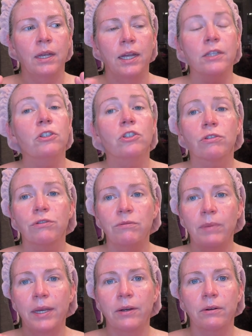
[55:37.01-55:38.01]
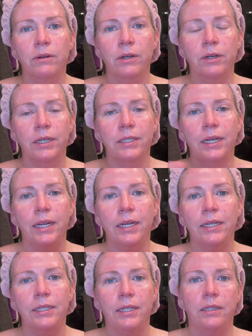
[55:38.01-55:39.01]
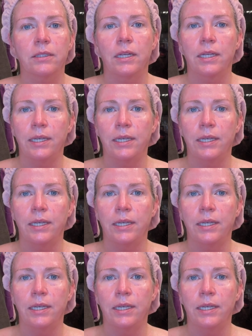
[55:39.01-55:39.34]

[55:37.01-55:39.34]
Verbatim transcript: It's true microcurrent and it's